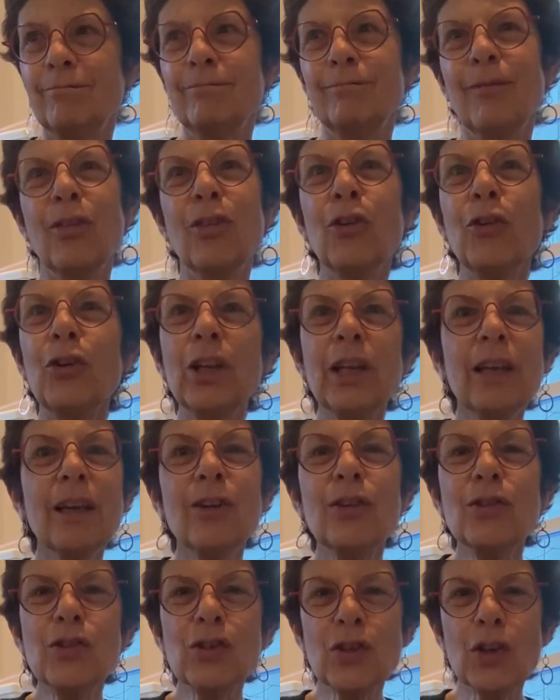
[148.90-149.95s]
30
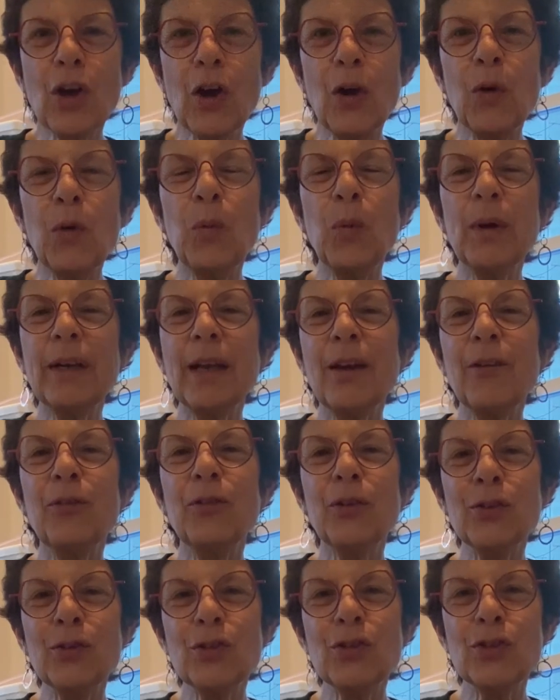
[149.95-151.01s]
years ago when I
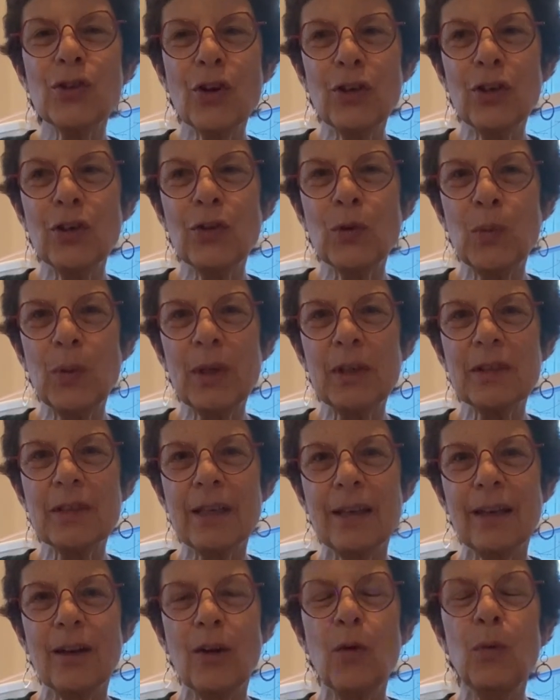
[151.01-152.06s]
first started
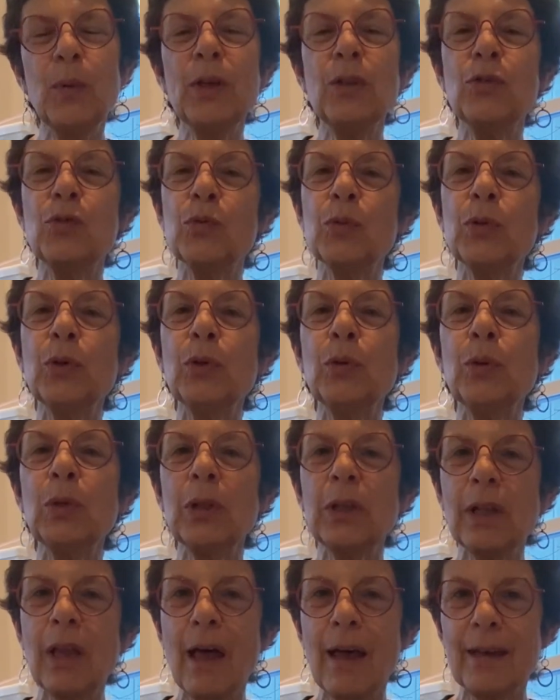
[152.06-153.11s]
quilting. We drew
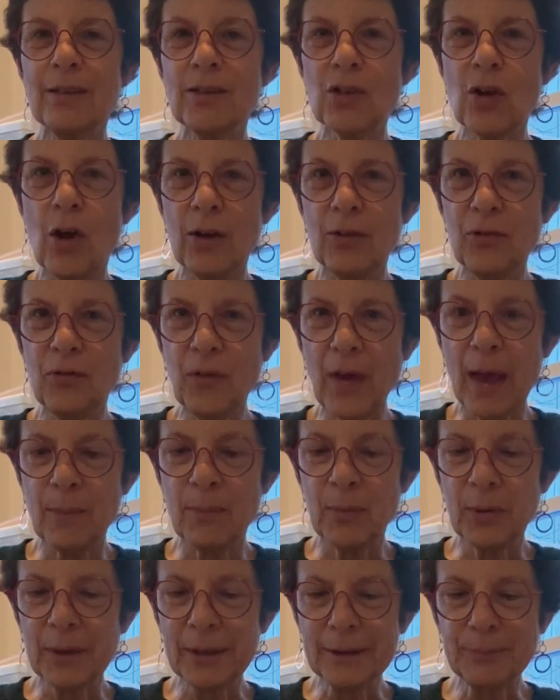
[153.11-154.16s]
lines on
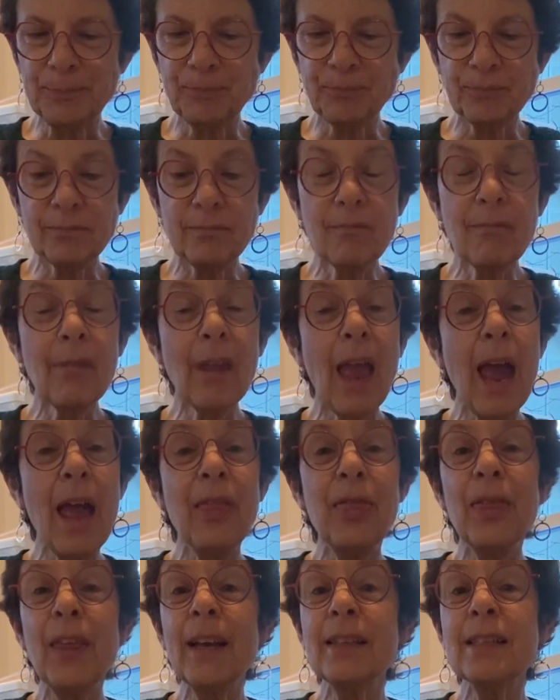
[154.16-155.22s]
fabric,
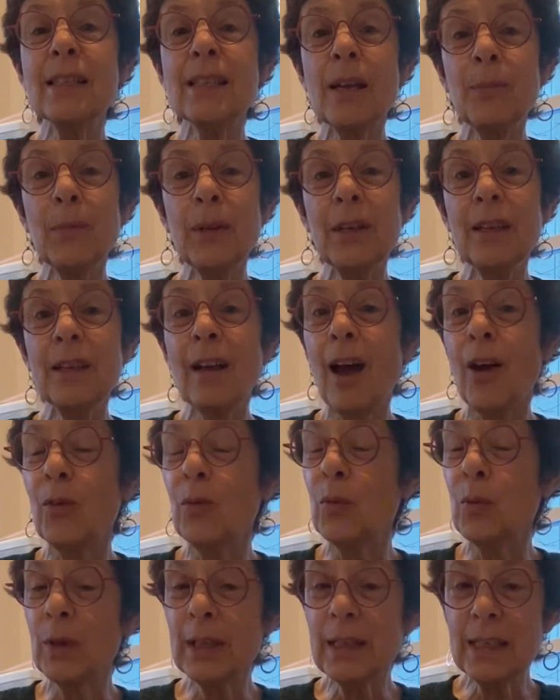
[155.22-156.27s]
and then somebody
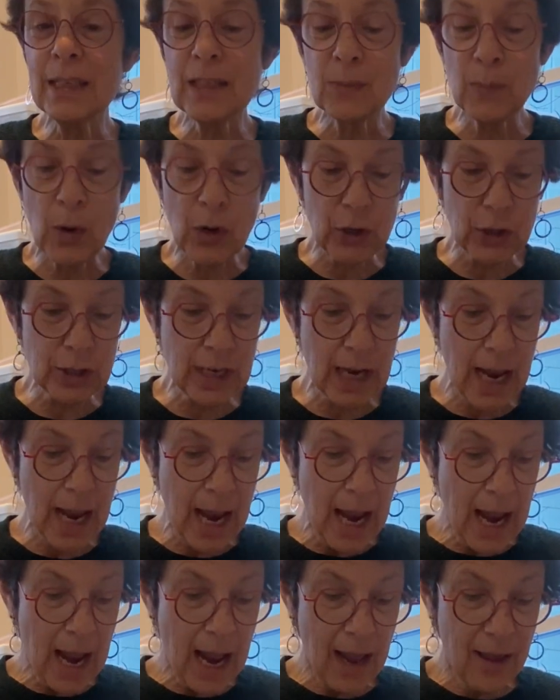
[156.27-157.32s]
got really smart
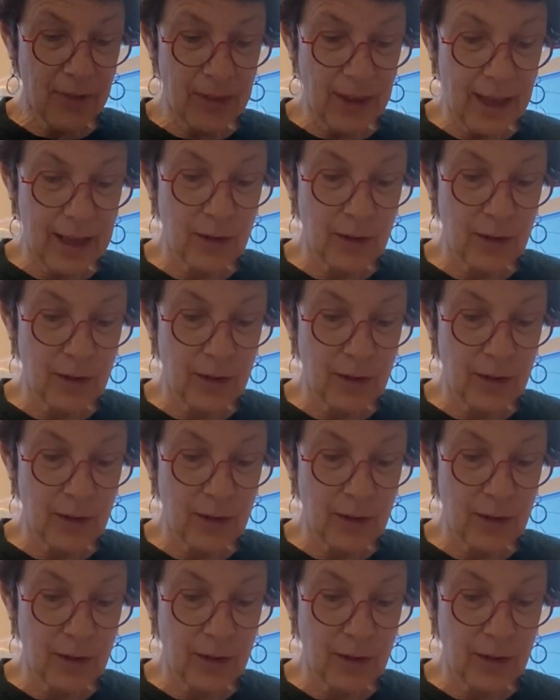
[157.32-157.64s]
and they